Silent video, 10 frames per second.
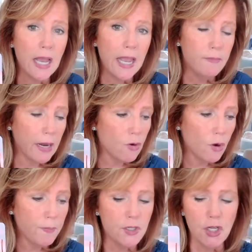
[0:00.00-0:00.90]
in my
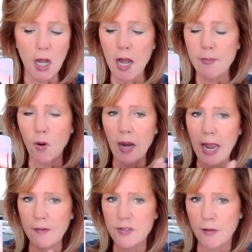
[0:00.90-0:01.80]
corporate job or i
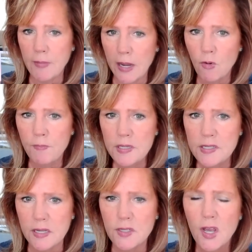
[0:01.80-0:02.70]
have to have my own
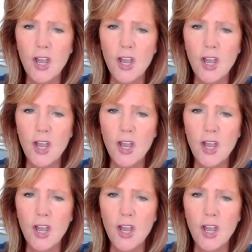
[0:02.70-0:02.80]
business